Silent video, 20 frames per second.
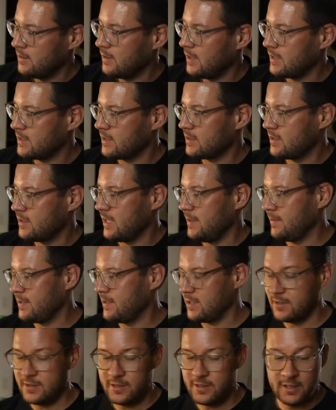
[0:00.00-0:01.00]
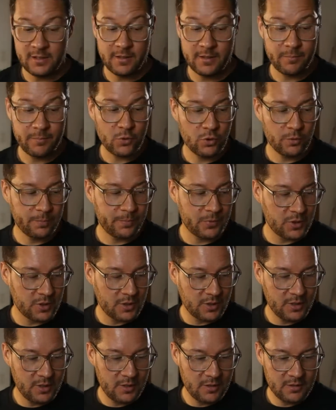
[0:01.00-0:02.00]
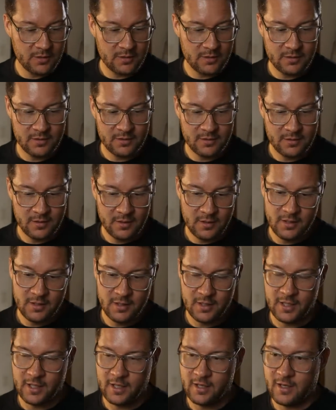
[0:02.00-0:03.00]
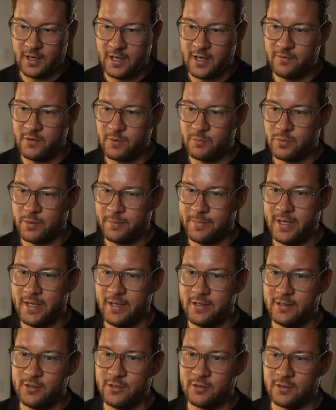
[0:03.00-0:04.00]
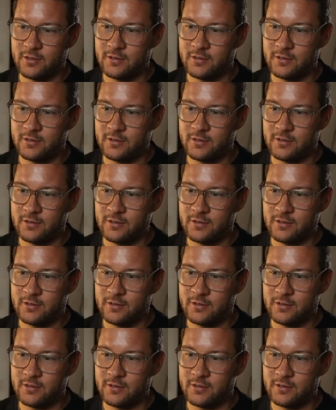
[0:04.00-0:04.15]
as a setup option. And I haven't prepared at all.